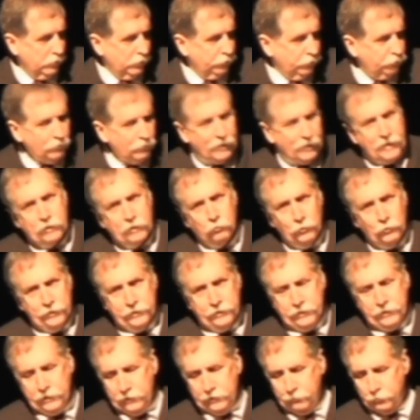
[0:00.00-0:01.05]
So how do we
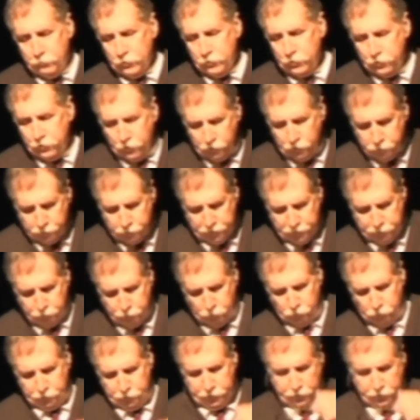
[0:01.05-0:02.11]
keep young
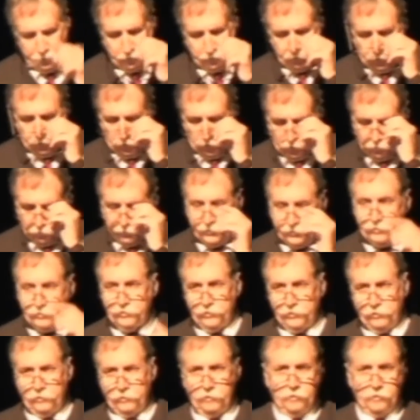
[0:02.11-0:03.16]
people in our
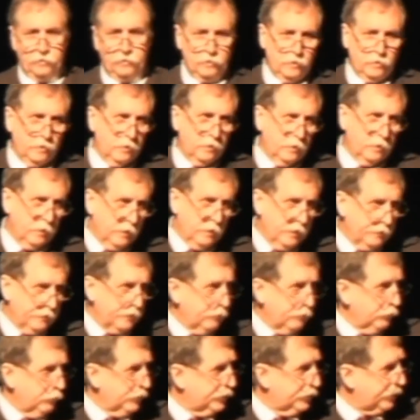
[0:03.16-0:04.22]
region? And
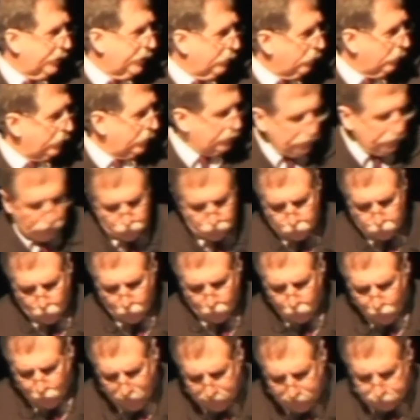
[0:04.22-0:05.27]
then we say to ourselves,
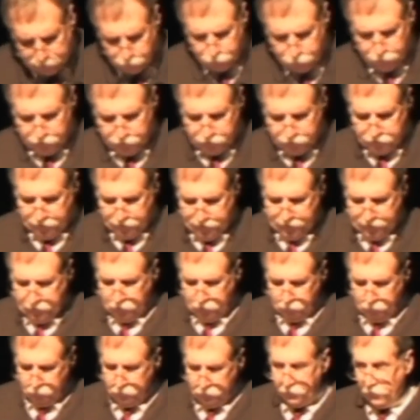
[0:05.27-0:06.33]
well, why do this
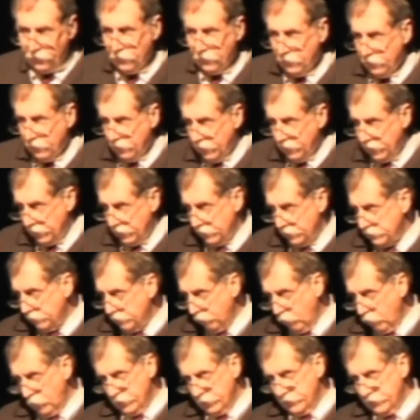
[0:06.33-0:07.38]
now? And as
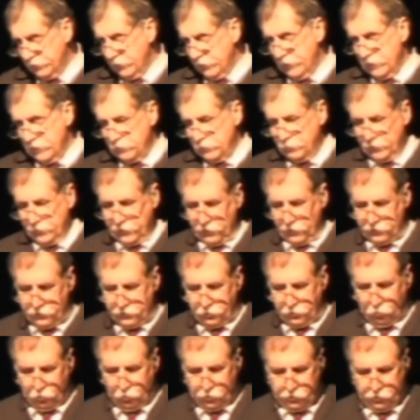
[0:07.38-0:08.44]
I've already said, it's
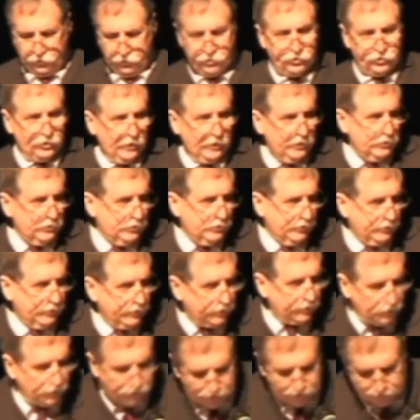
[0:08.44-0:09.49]
because the world is changing, the
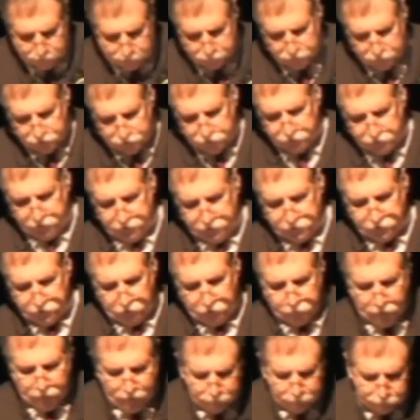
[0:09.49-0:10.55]
economy is changing,
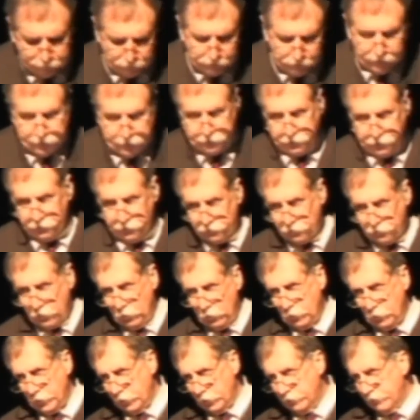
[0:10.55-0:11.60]
our population is
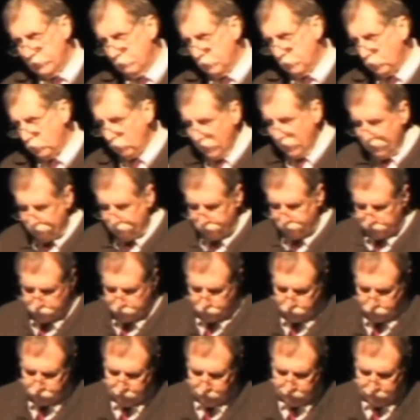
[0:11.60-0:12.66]
growing, our
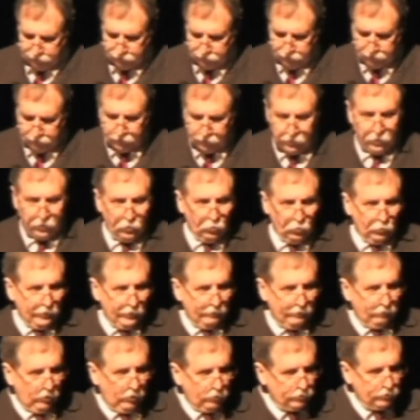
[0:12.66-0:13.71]
demographics are changing. We
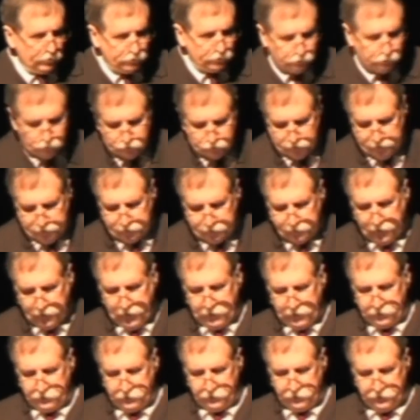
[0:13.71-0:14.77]
have all these new
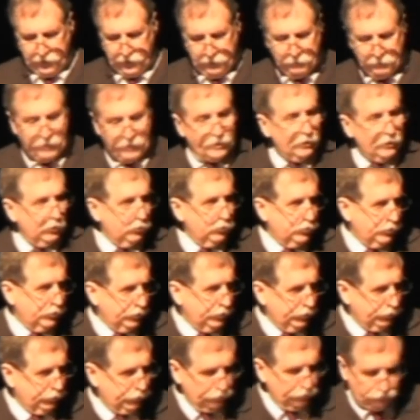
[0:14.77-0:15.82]
technologies. How about
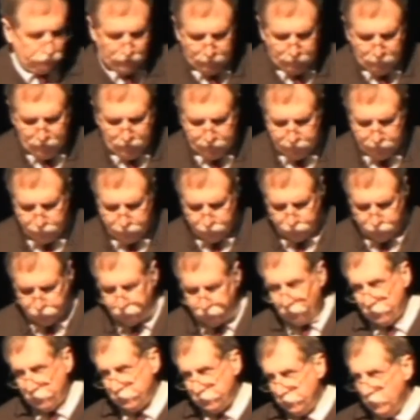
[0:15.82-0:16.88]
energy issues? How about
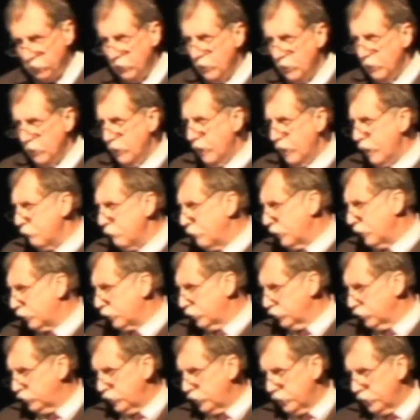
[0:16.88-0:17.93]
infrastructure? How
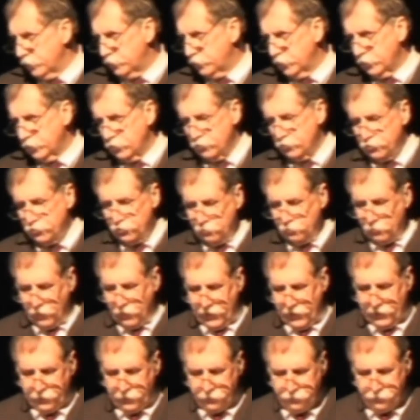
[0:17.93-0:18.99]
about changing consumer
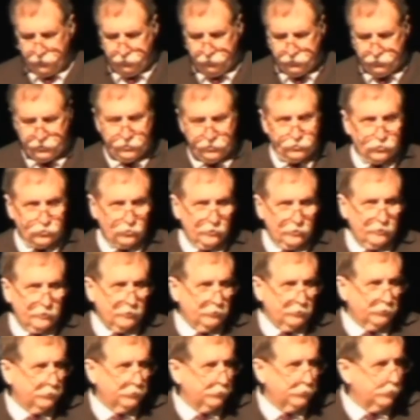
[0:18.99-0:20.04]
attitudes and
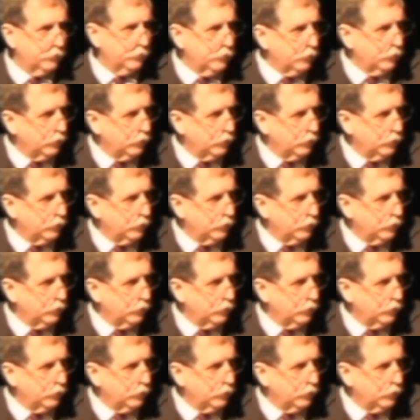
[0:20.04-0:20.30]
trends?